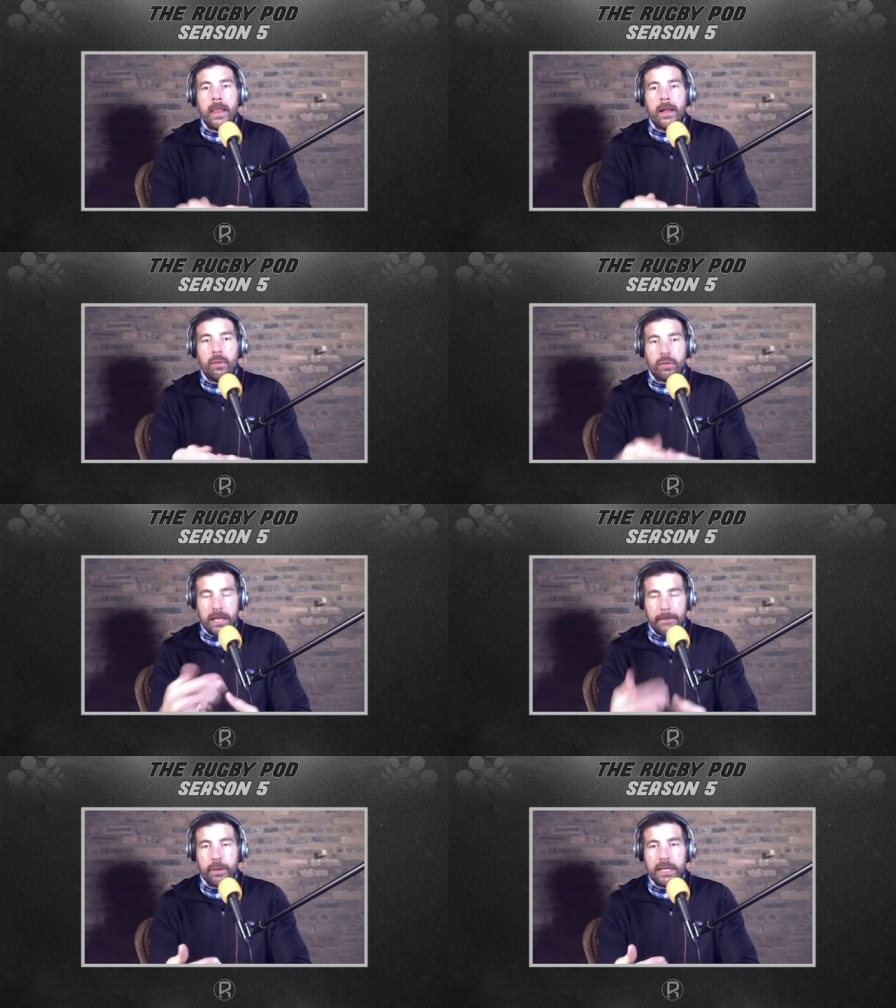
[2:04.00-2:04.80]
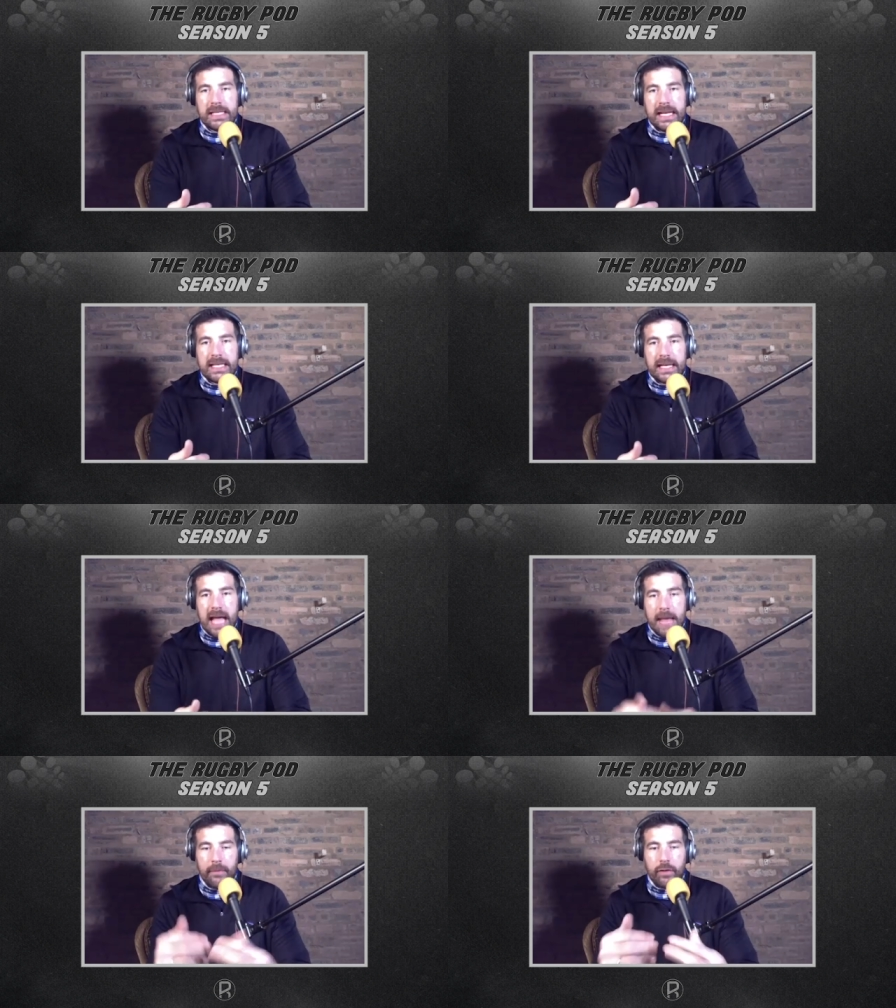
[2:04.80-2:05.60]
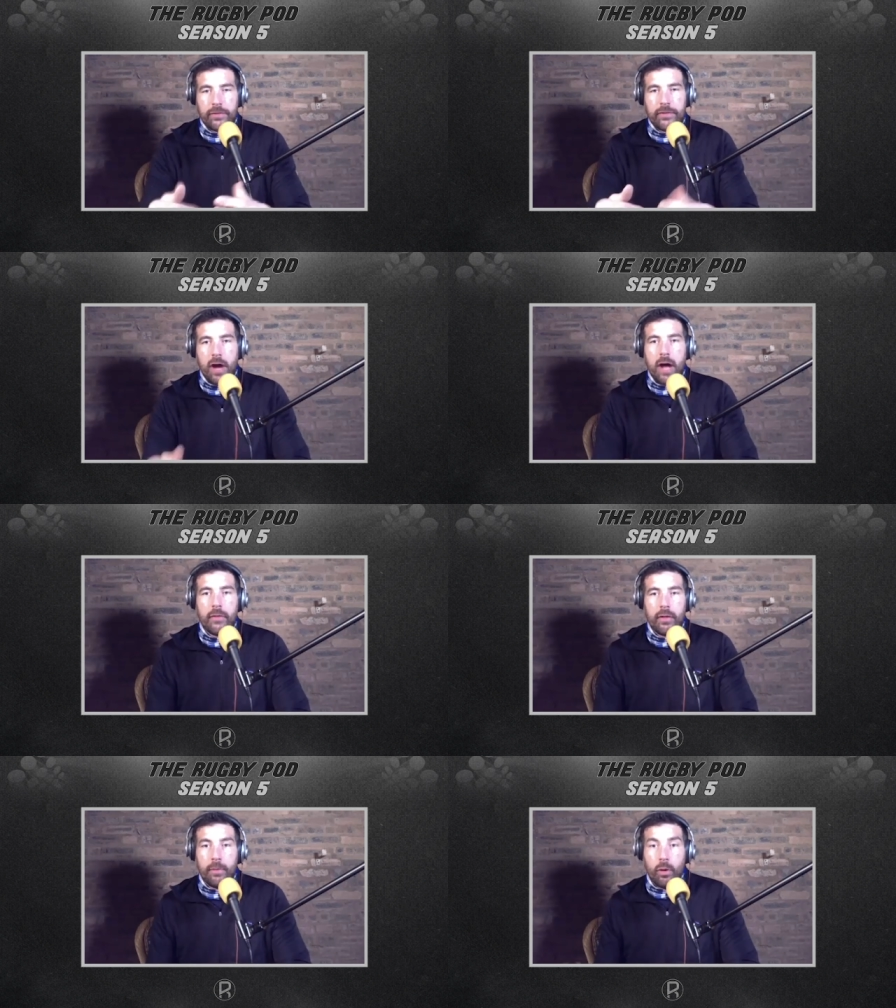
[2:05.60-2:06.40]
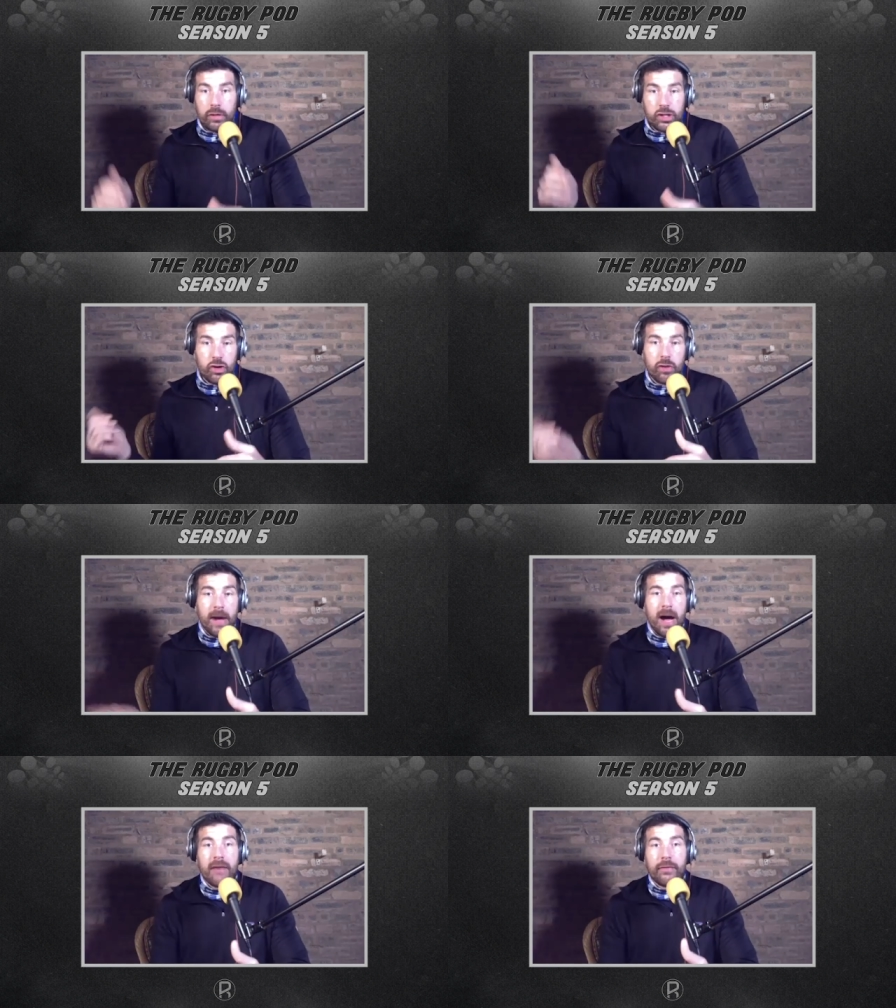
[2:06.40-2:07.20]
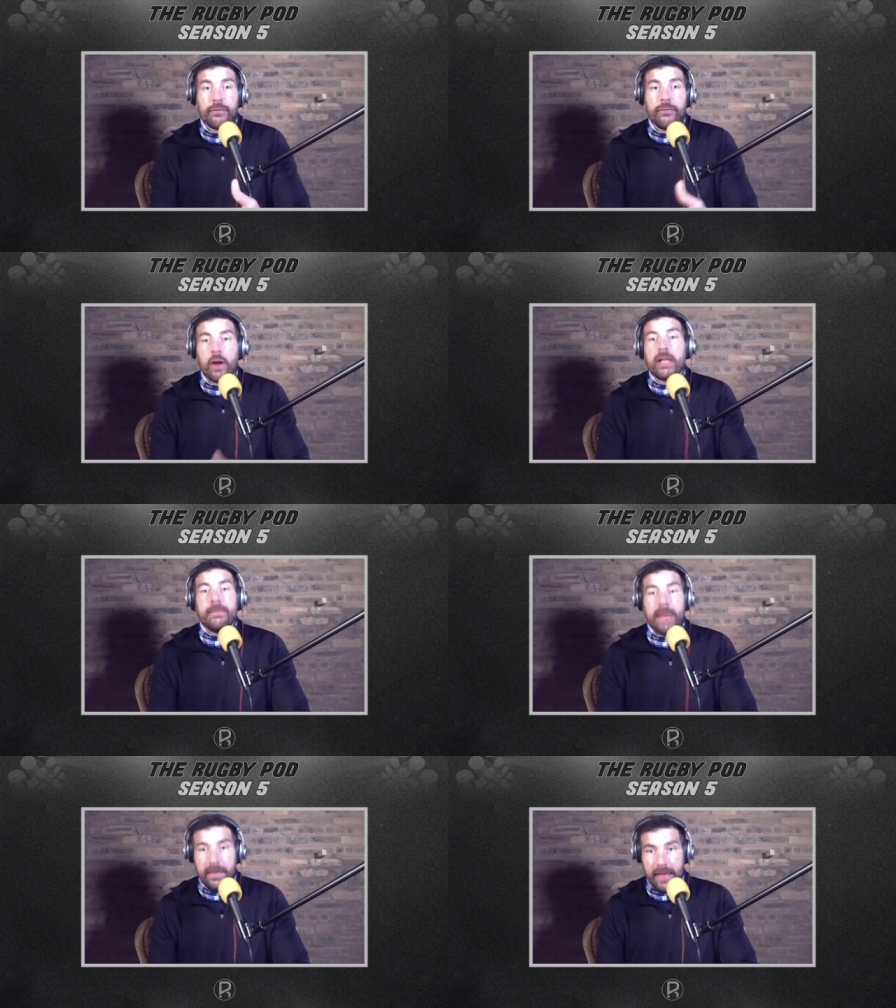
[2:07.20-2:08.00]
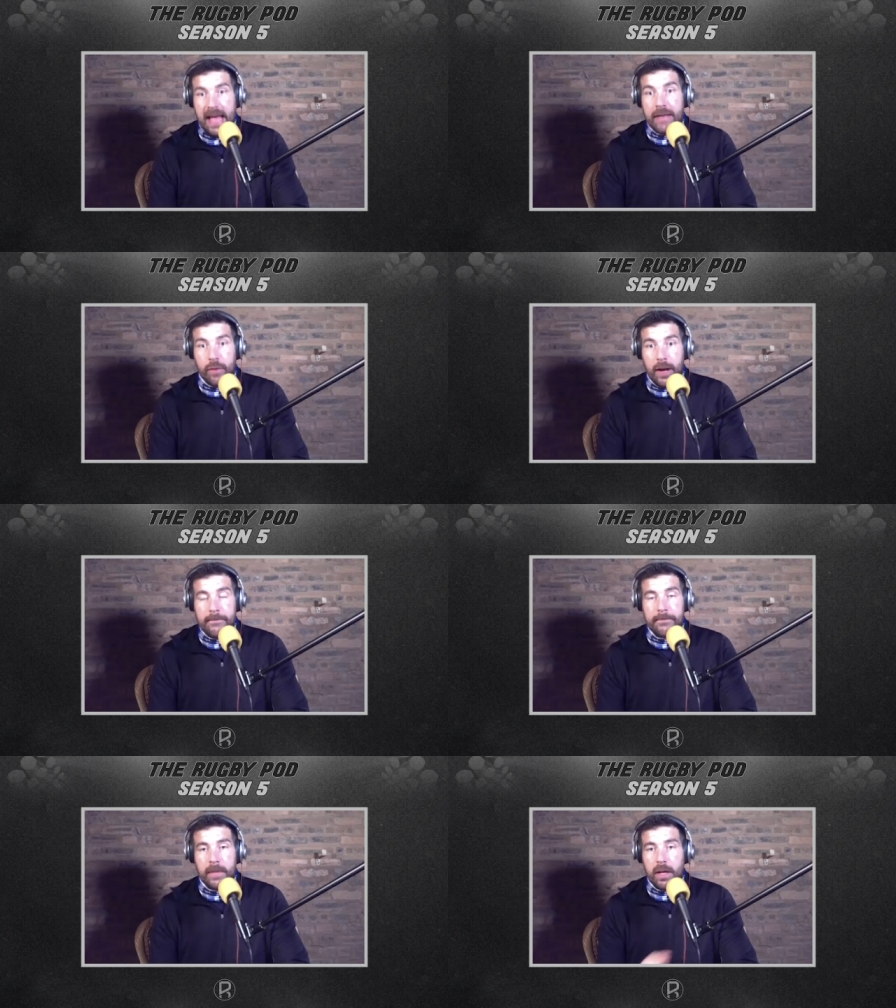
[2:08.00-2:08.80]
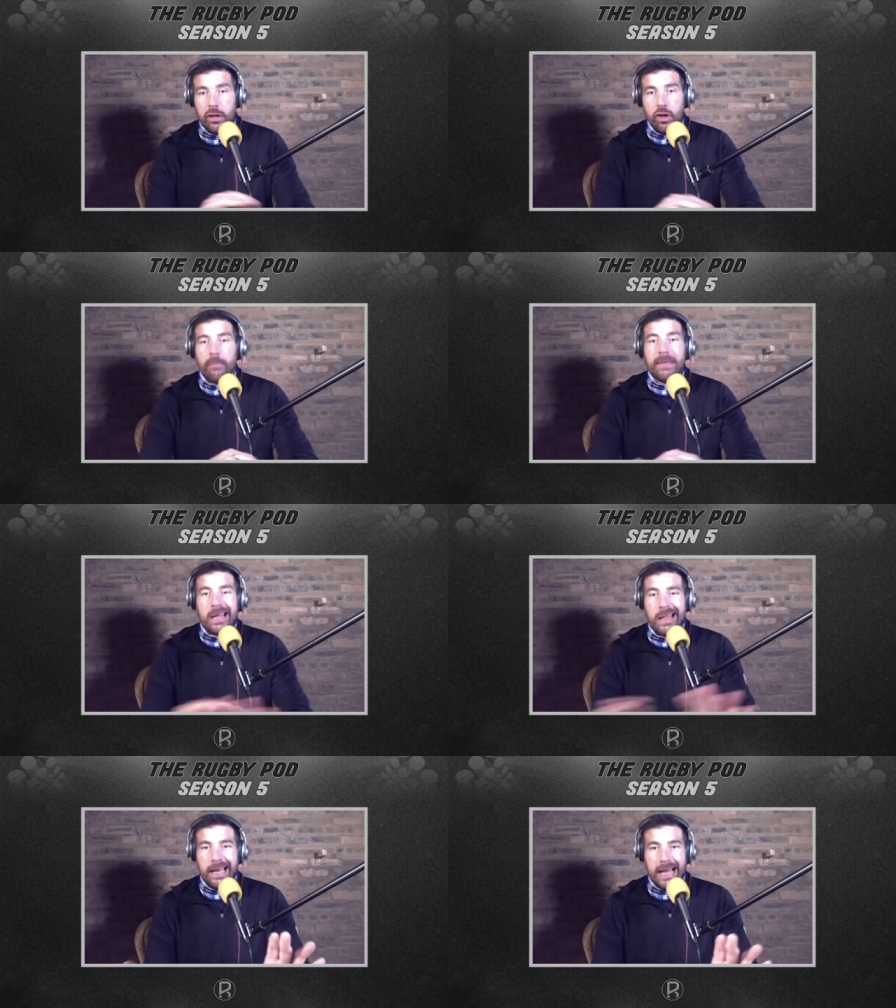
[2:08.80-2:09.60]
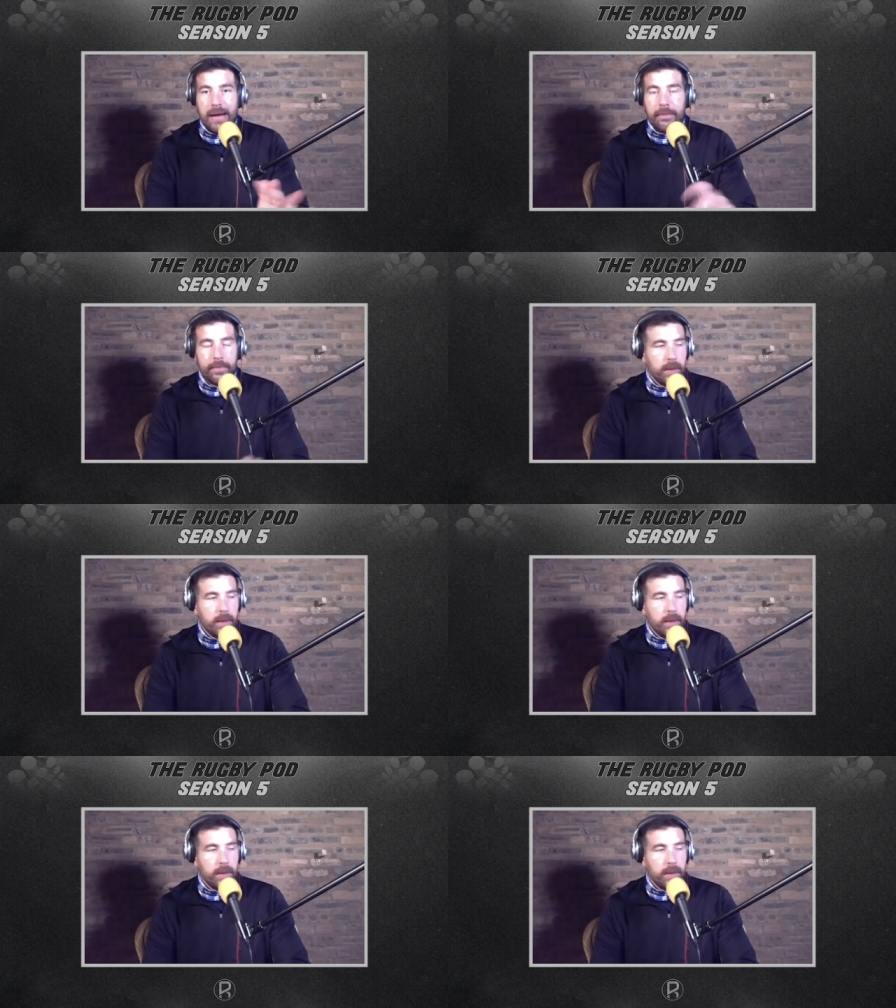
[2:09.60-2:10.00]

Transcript: was in a pre-season game. I've gone to dive on the ball. The scrum half has volleyed me in the head, right? Knocked me clean out.